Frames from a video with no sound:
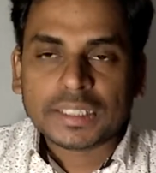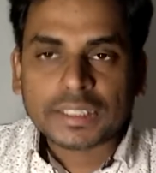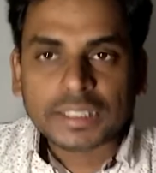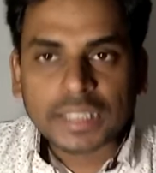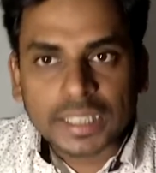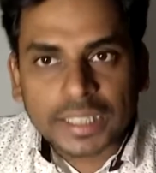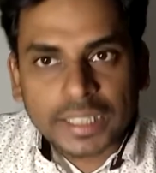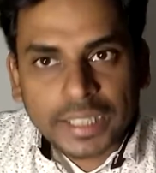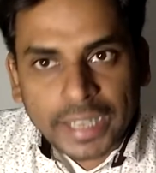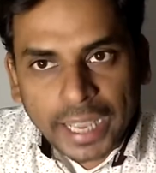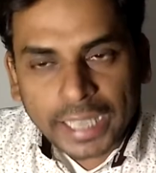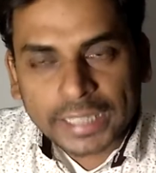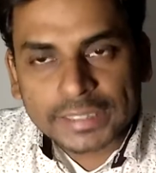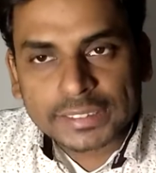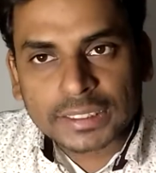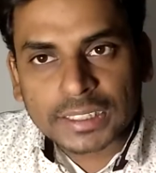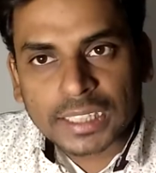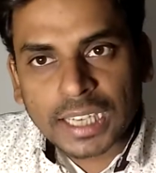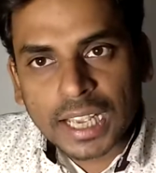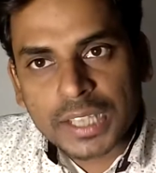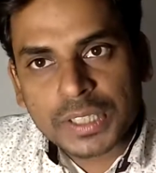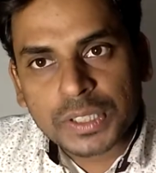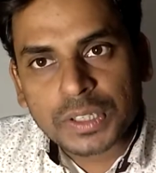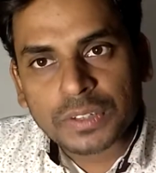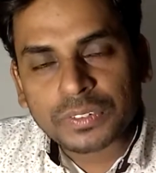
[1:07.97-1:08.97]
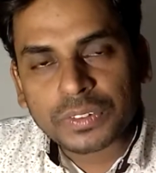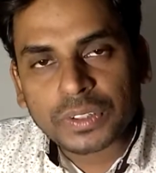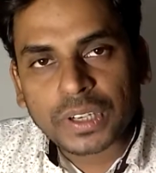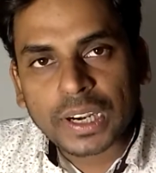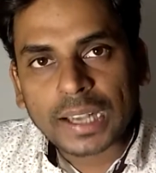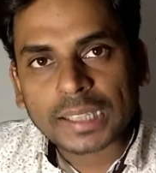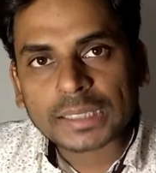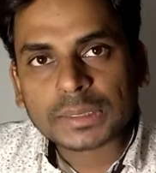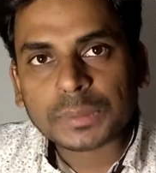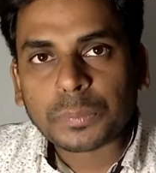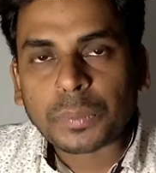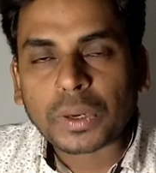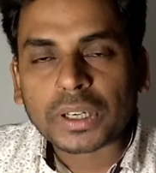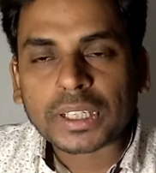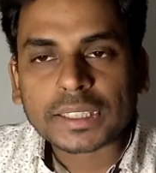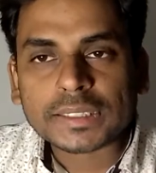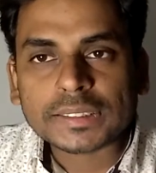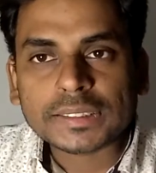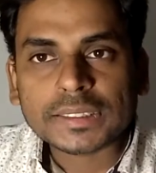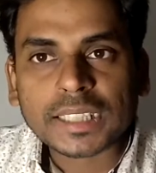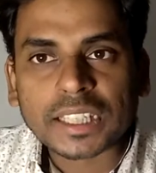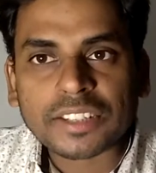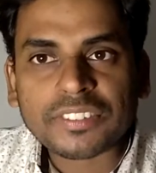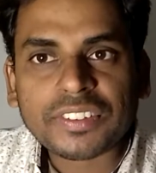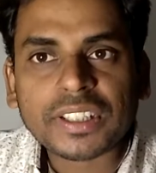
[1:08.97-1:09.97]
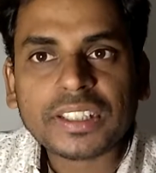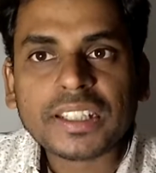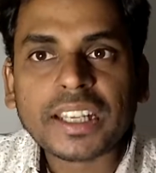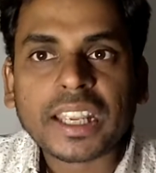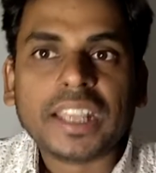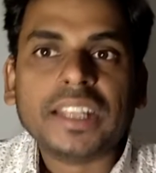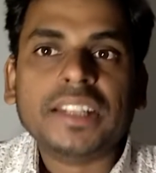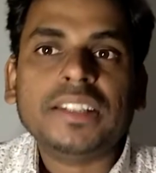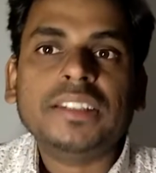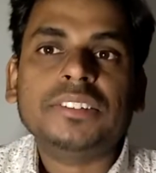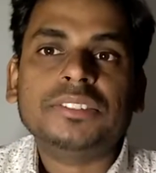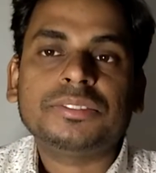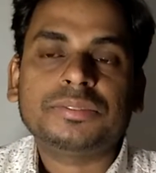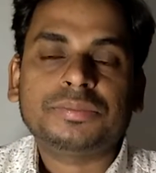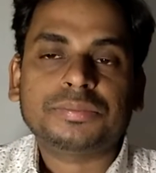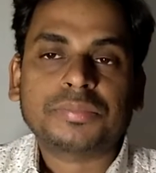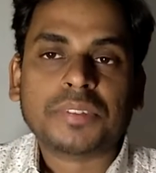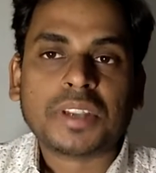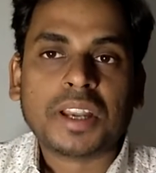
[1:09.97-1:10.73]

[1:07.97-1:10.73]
The next class of drugs what is given in